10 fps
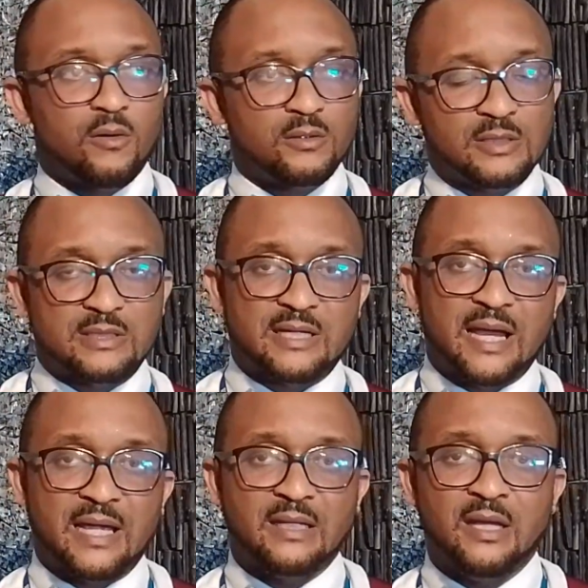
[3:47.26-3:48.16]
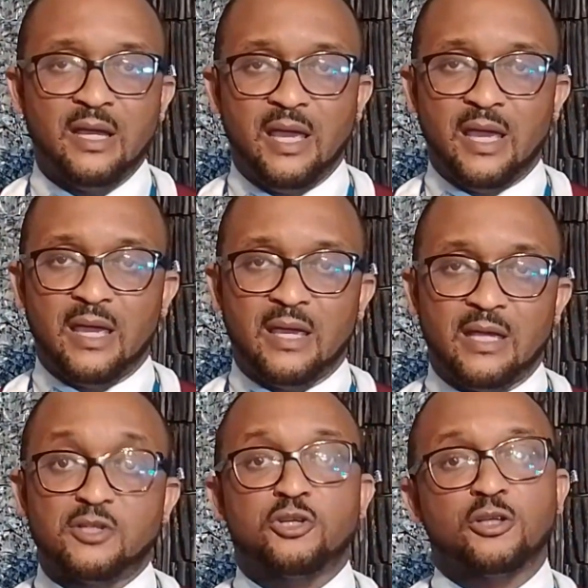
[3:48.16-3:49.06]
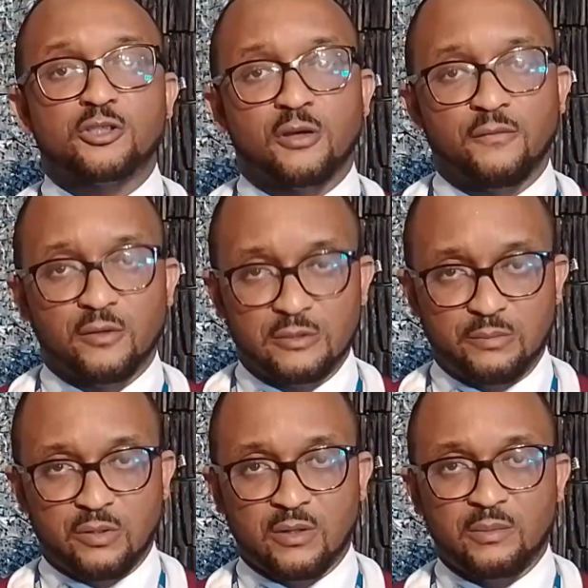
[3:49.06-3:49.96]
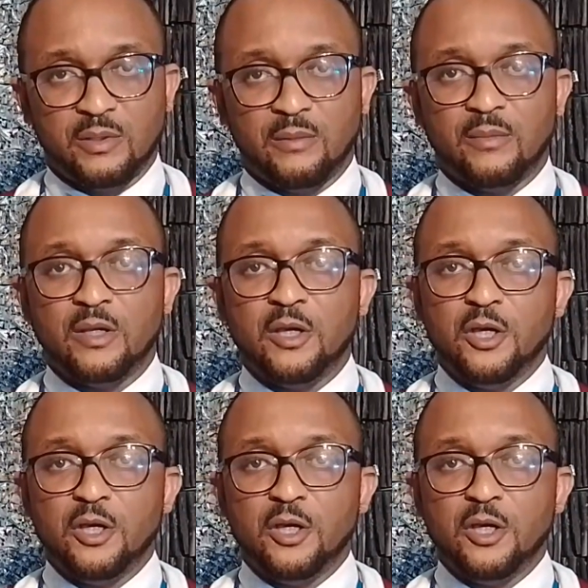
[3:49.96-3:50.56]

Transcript: or design a structure for the problem.